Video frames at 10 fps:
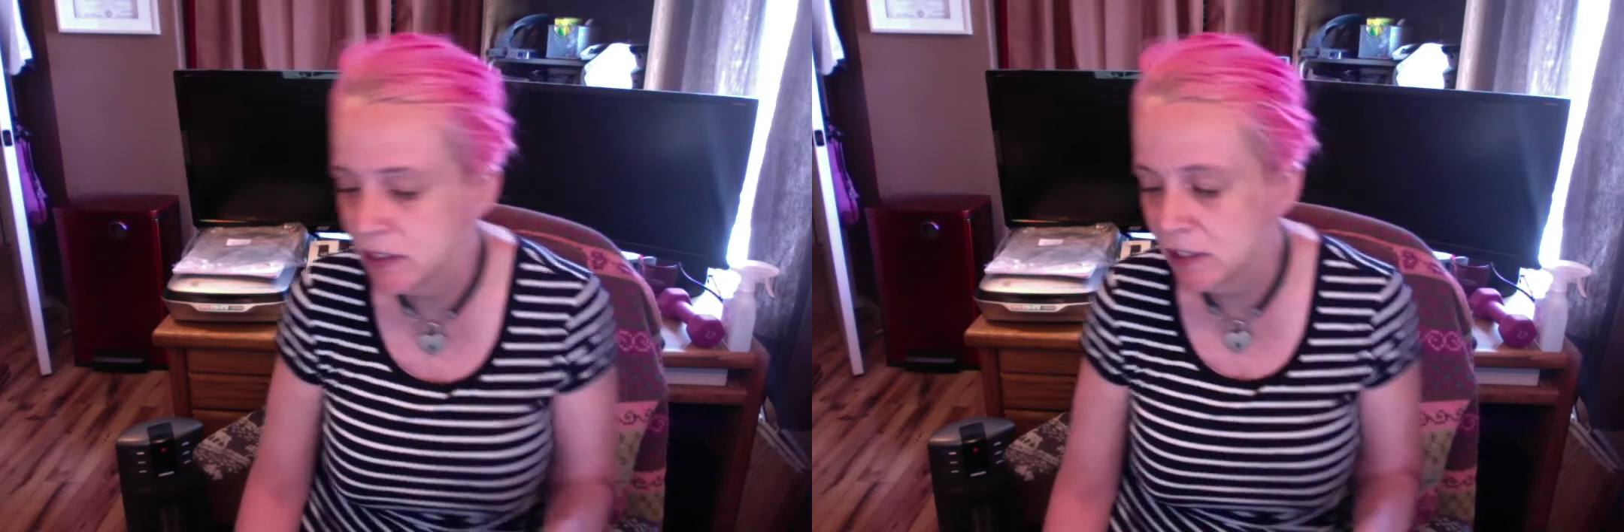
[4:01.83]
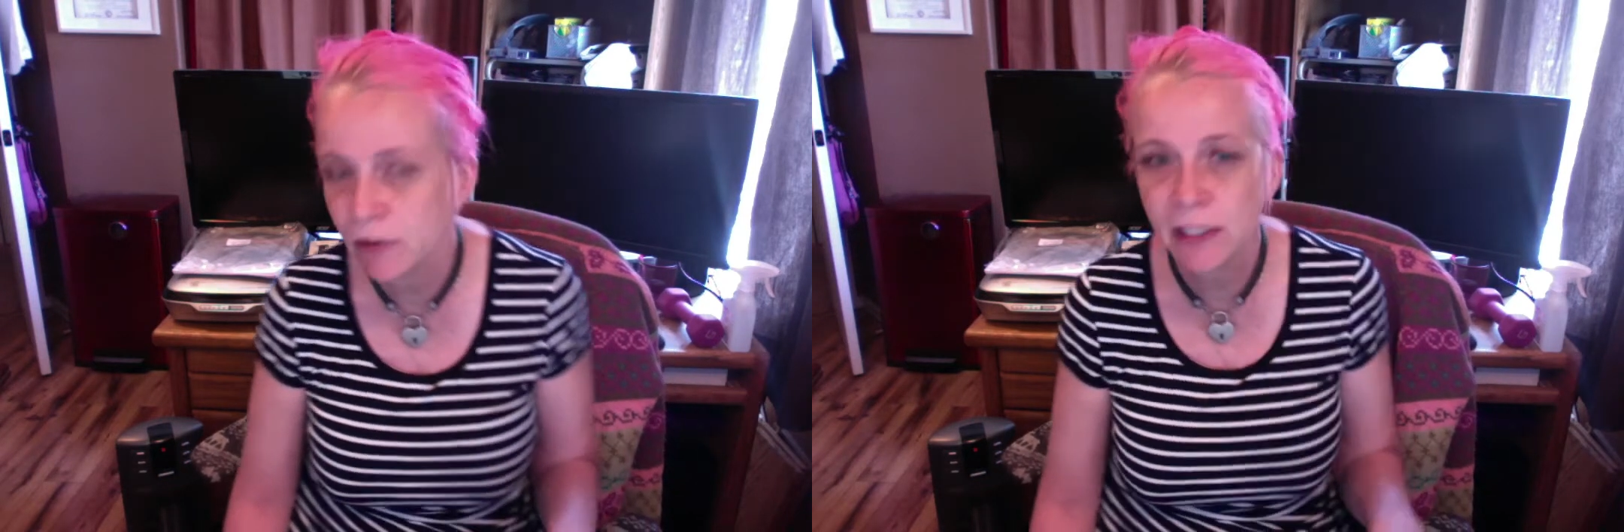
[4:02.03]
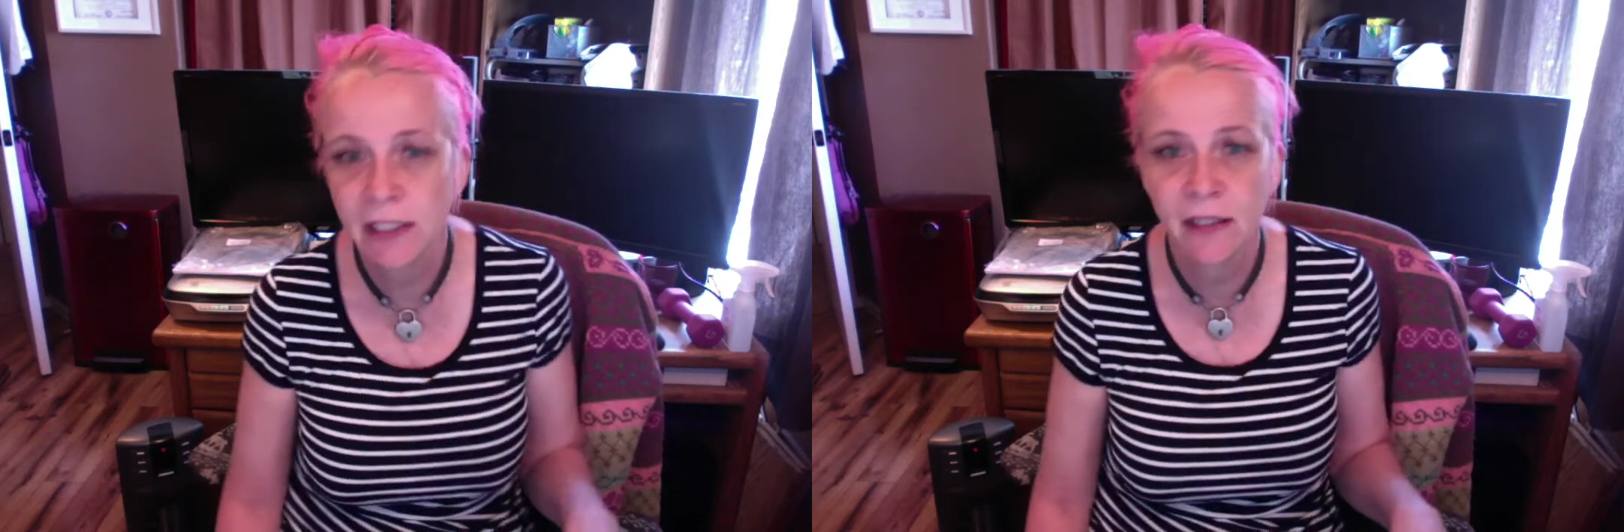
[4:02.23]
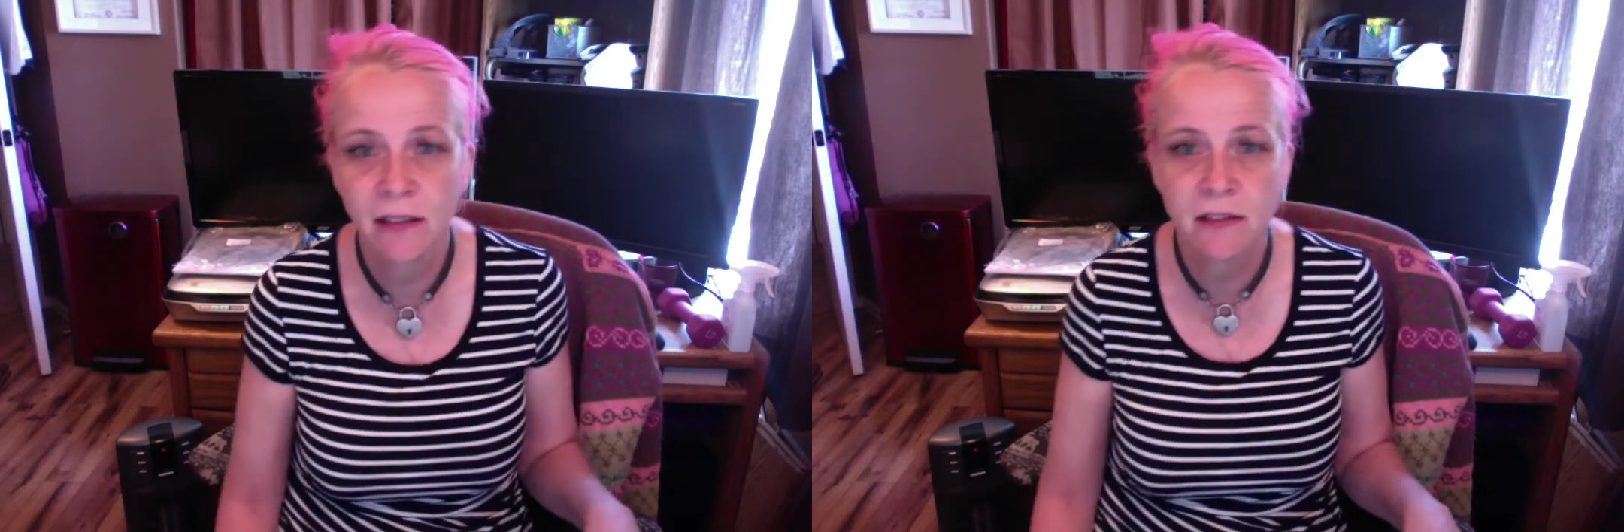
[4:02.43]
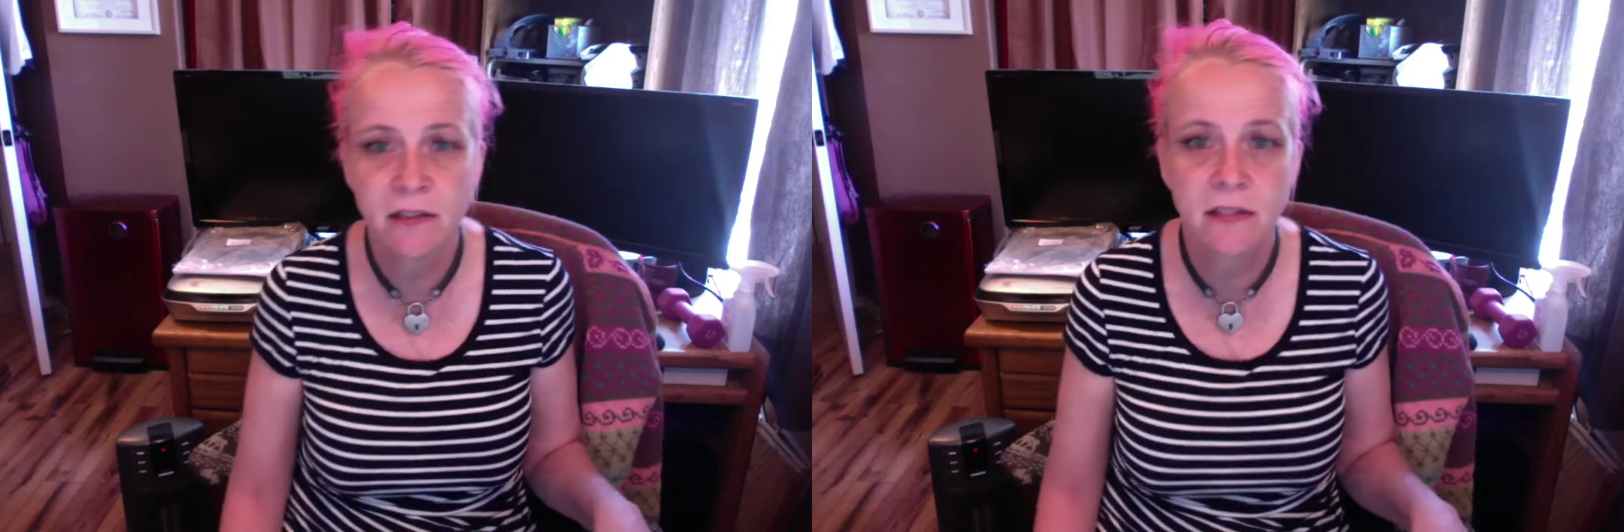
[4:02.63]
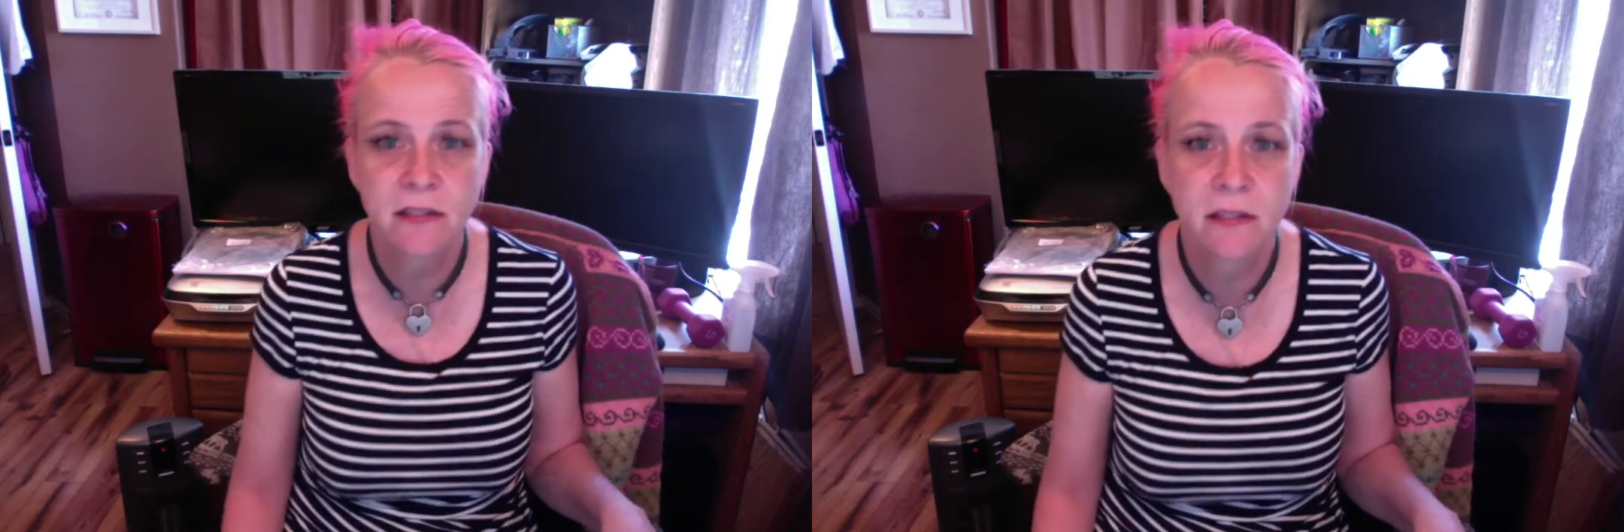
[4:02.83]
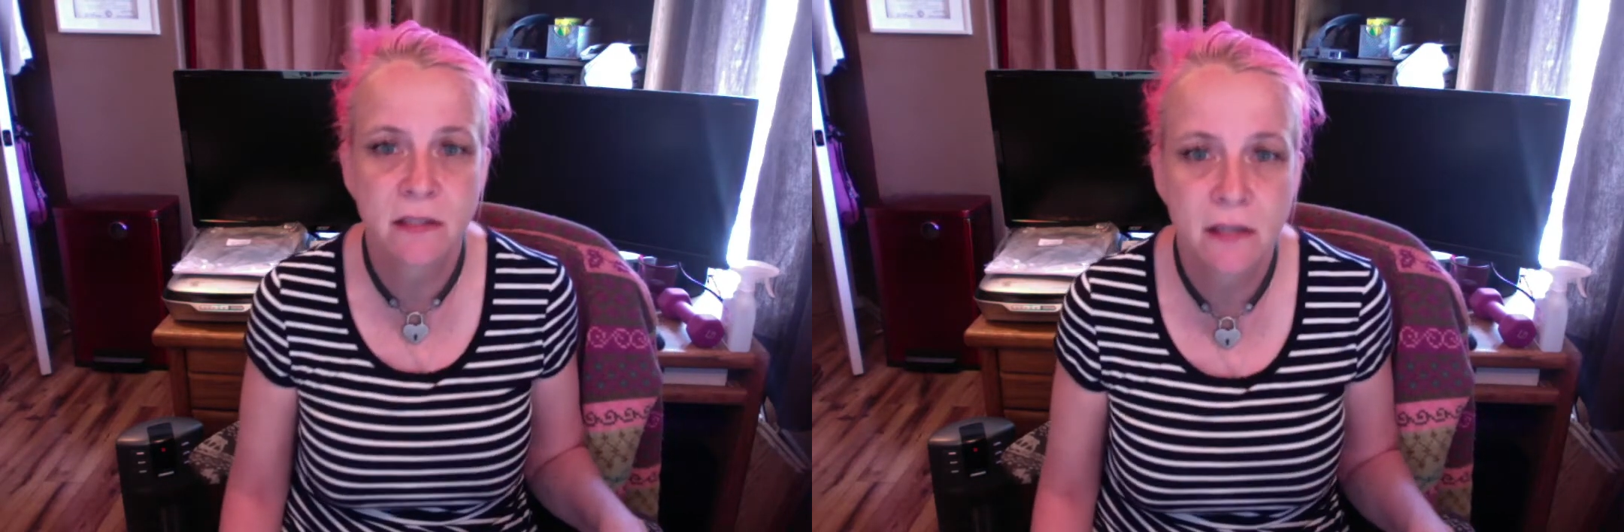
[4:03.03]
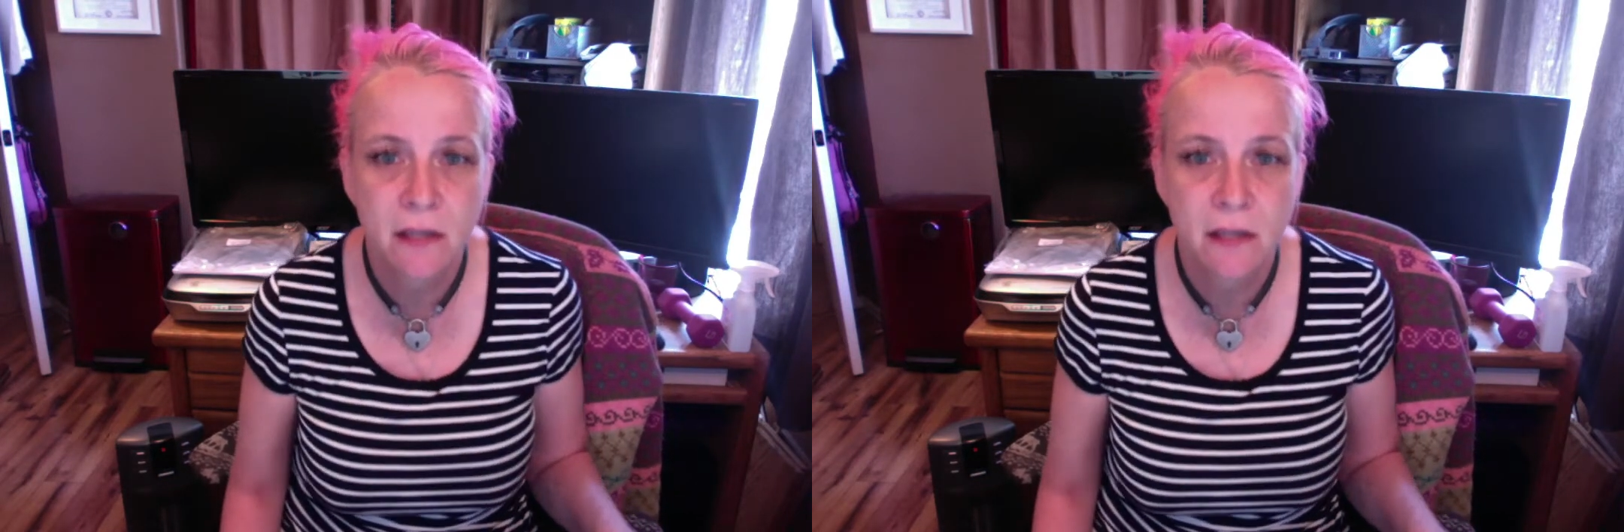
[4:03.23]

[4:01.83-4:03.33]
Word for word: hear any hints.